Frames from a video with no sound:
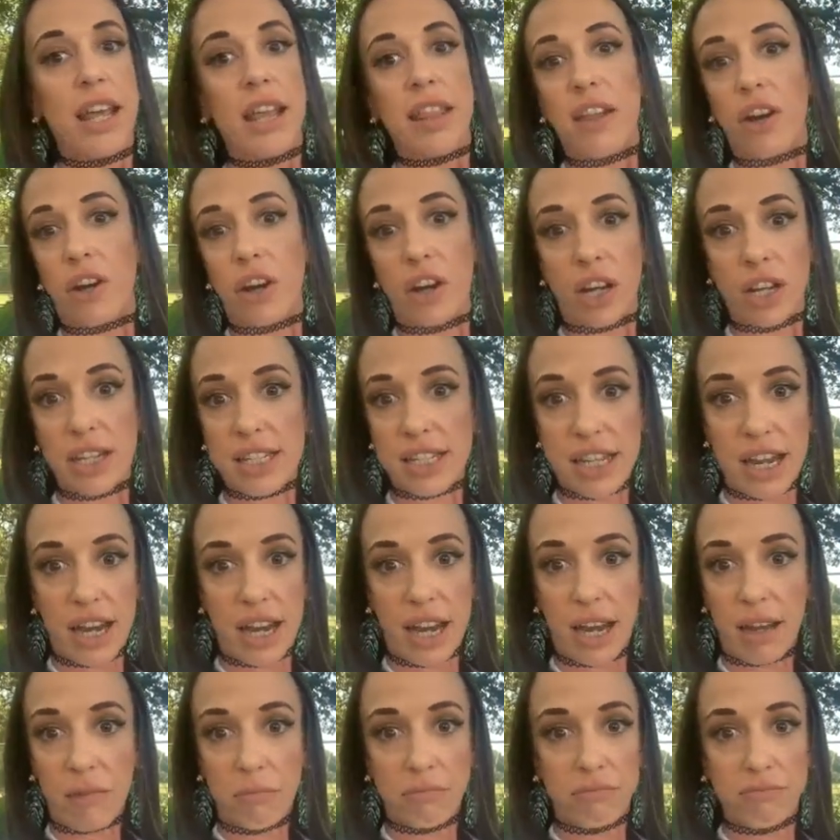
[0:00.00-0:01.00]
They're going to
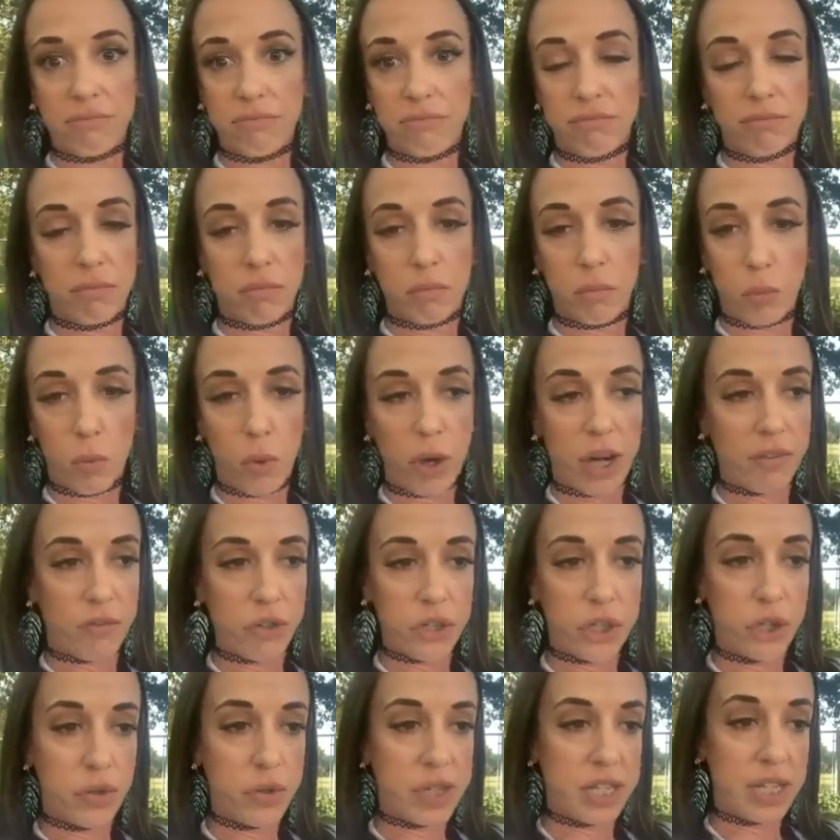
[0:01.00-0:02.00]
say whatever
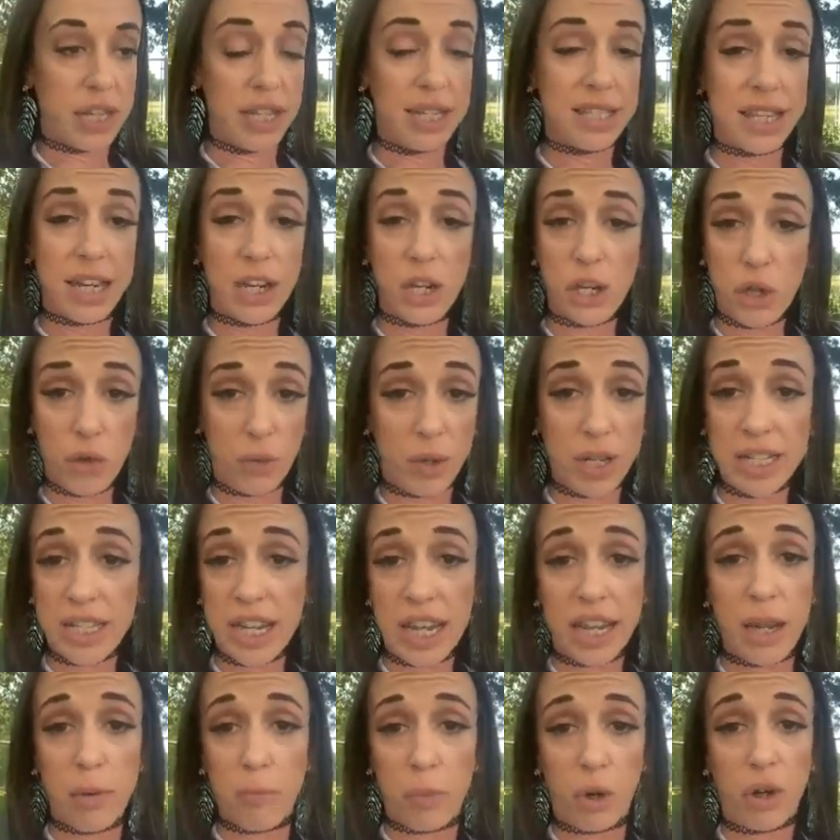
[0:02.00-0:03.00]
2 cents, and you can
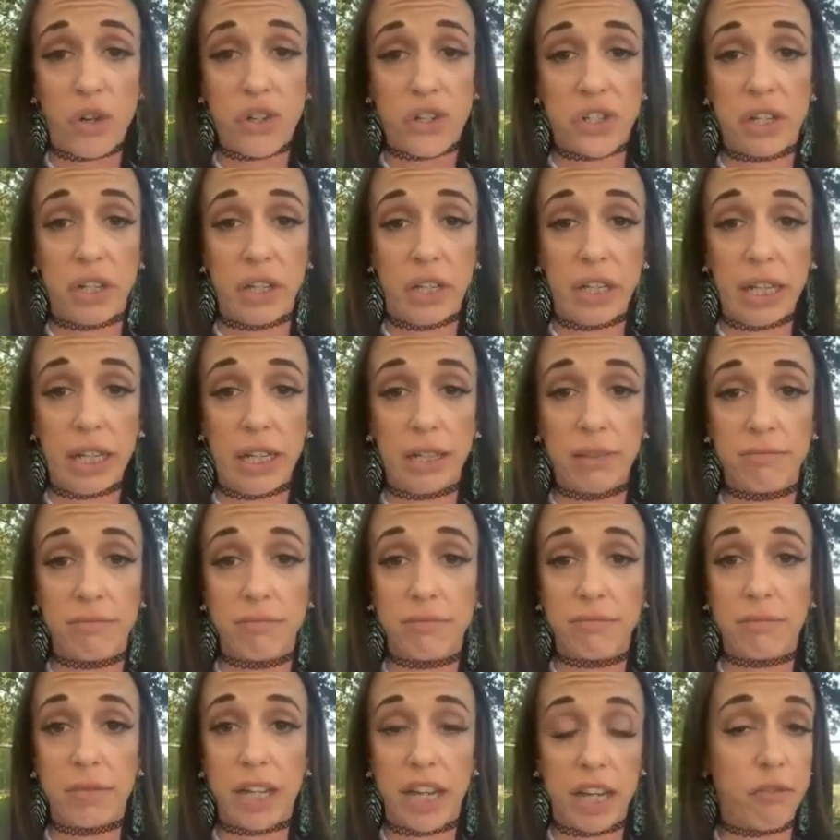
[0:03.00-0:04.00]
take it personally
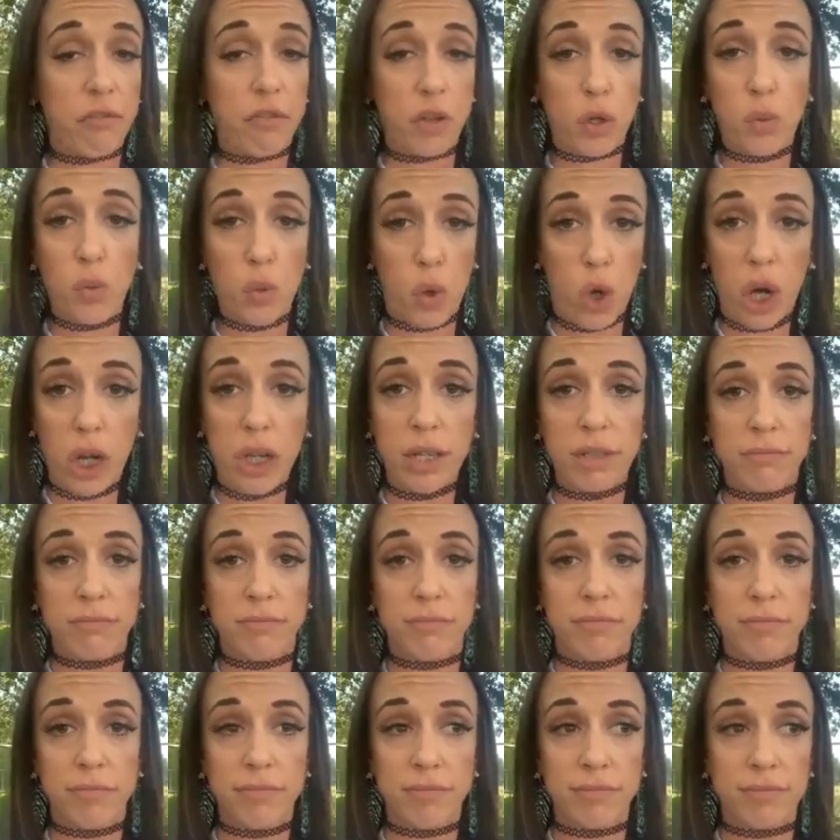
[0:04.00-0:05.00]
if you want.
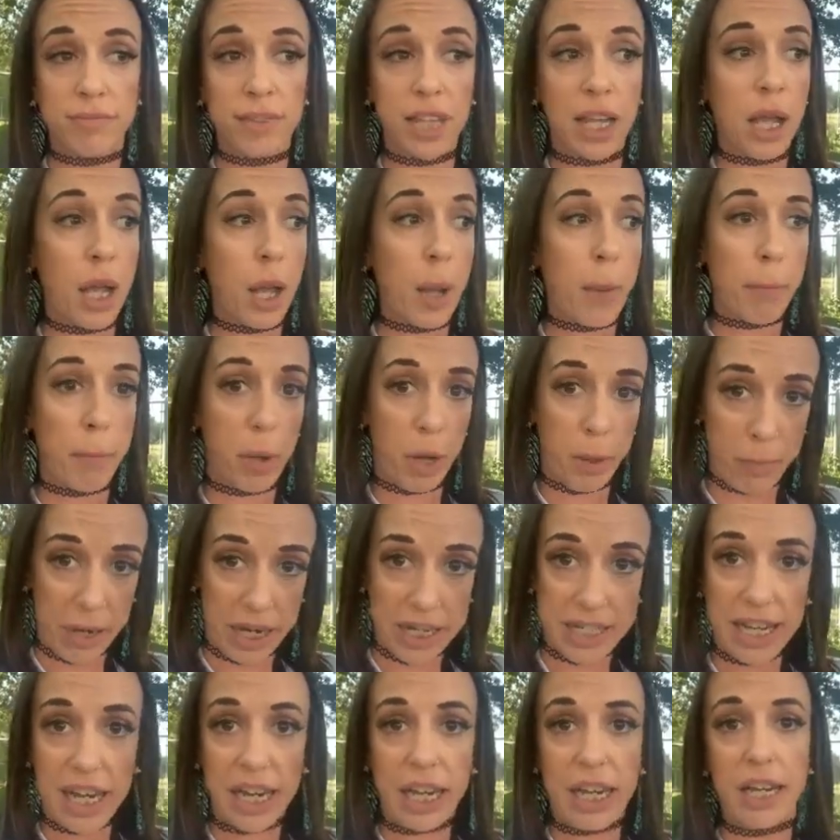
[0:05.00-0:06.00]
But by
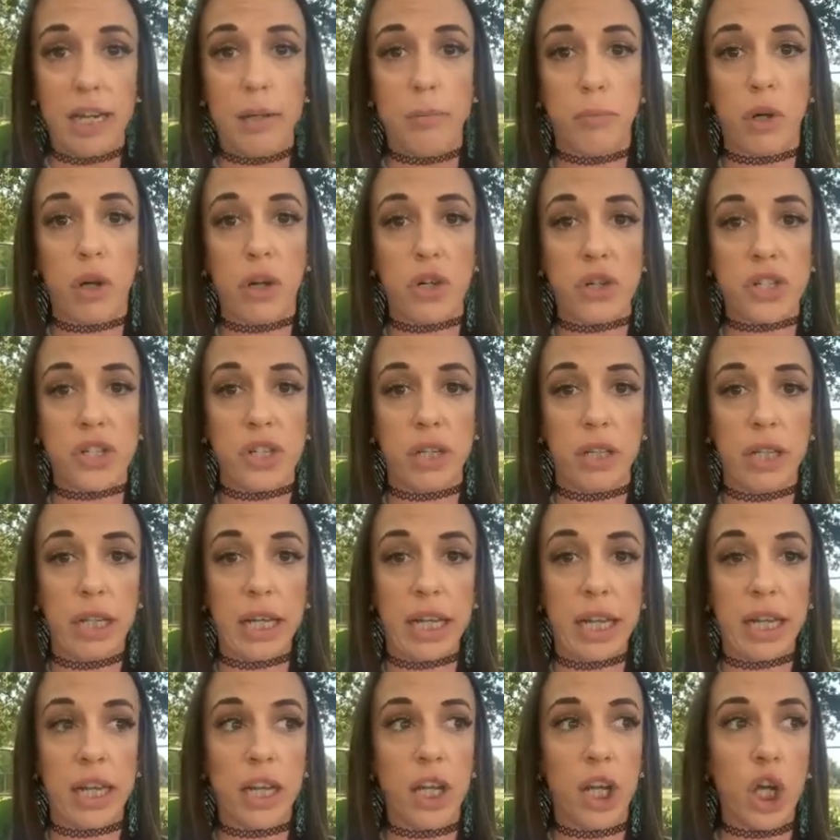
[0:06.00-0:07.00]
taking it
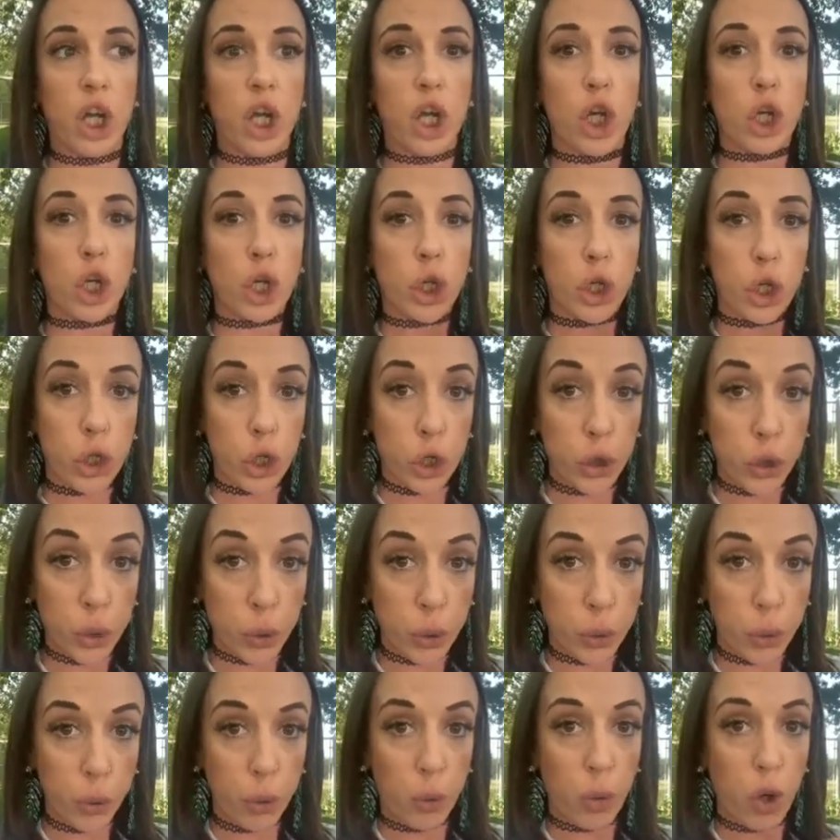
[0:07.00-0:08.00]
personally,
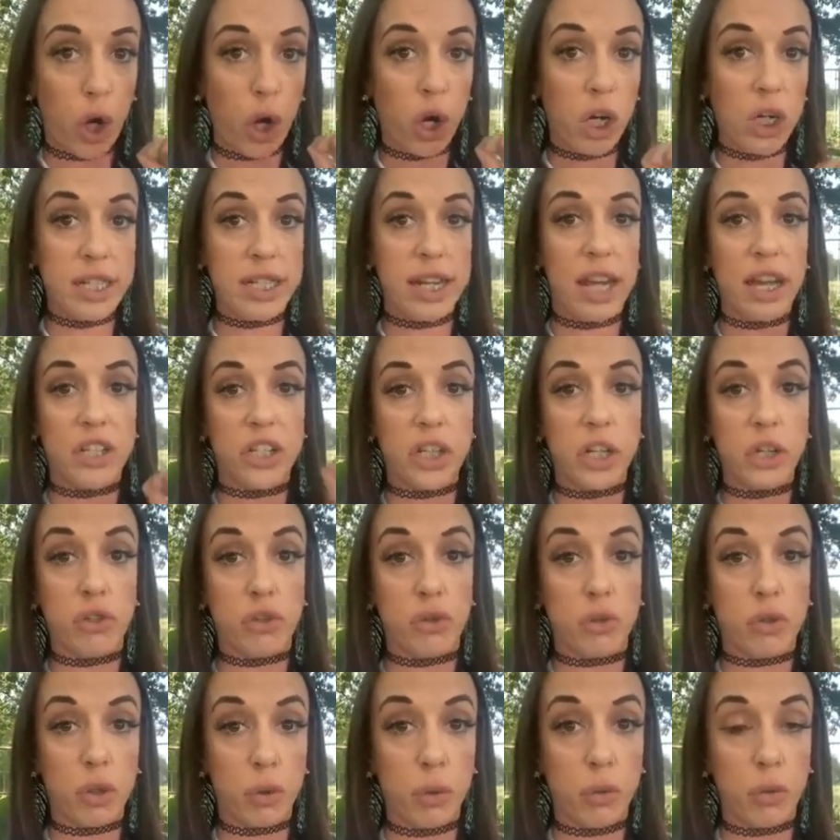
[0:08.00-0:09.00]
you are attaching
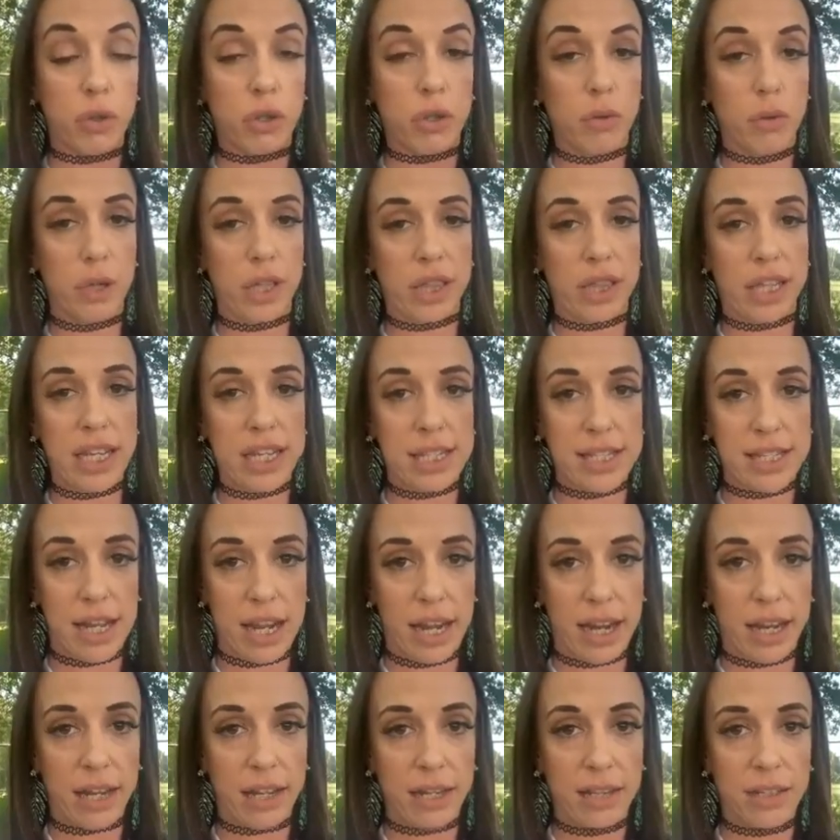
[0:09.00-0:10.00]
truth to what they
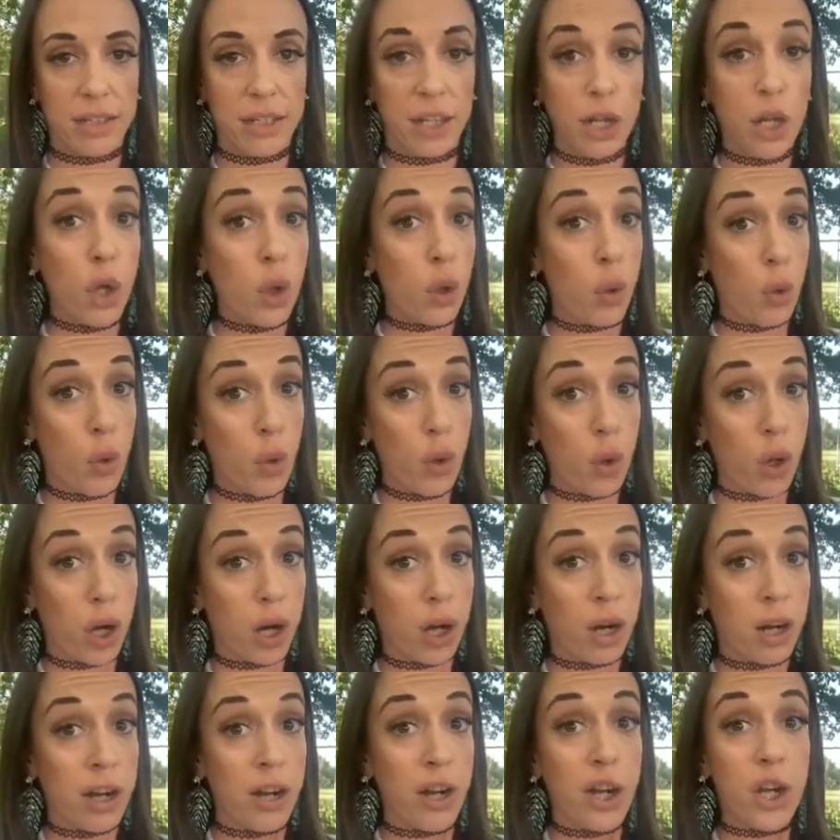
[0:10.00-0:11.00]
say.
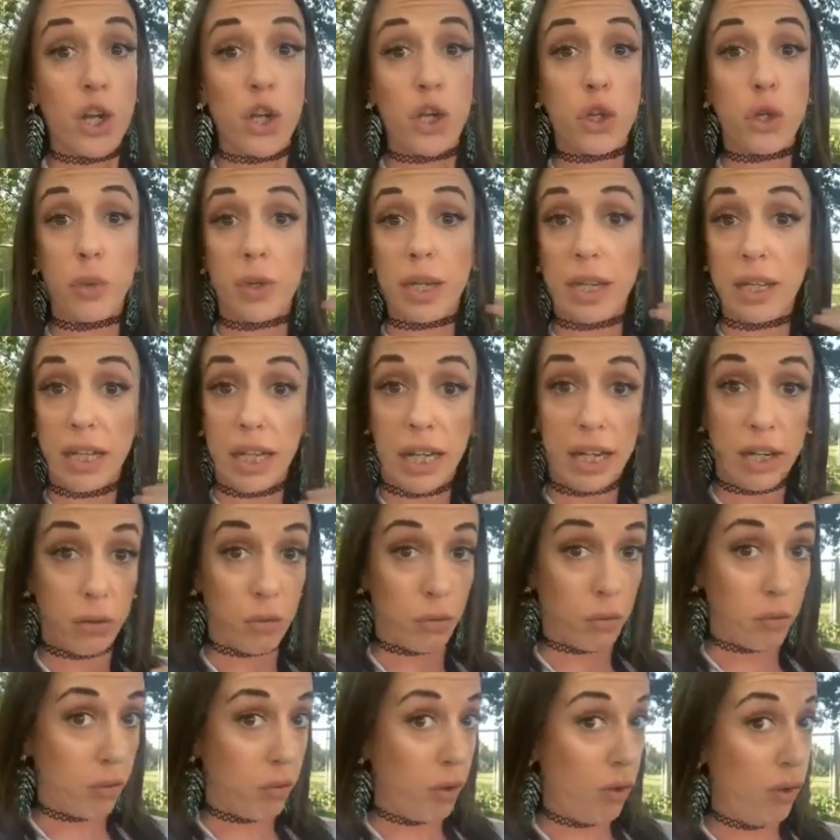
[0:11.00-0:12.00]
Or you can let it
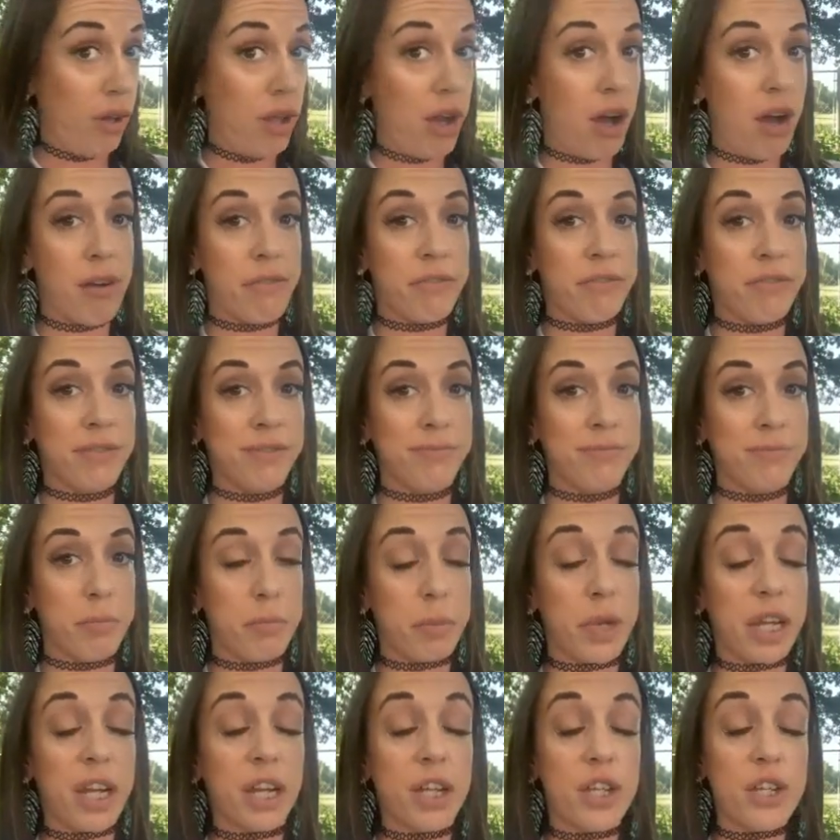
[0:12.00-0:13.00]
roll off
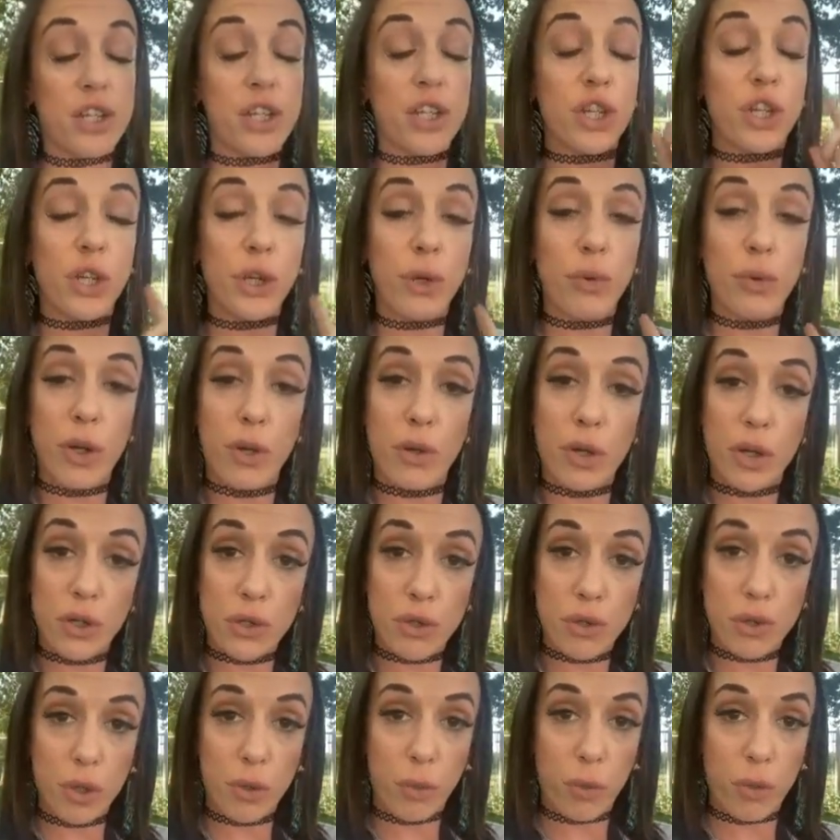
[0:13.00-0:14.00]
because you know your
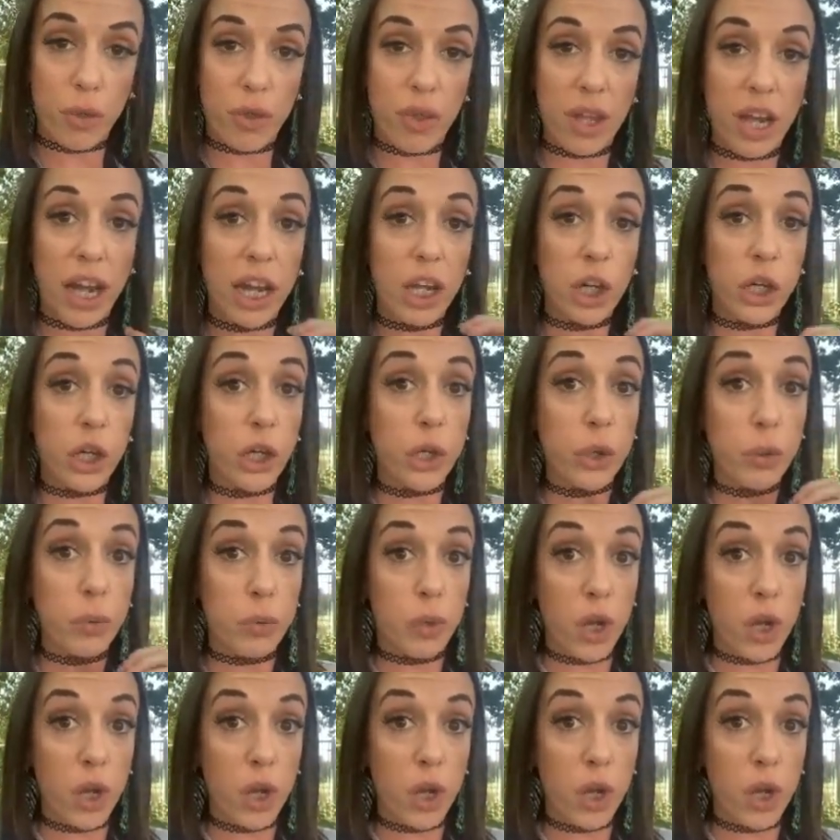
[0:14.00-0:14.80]
truth, and you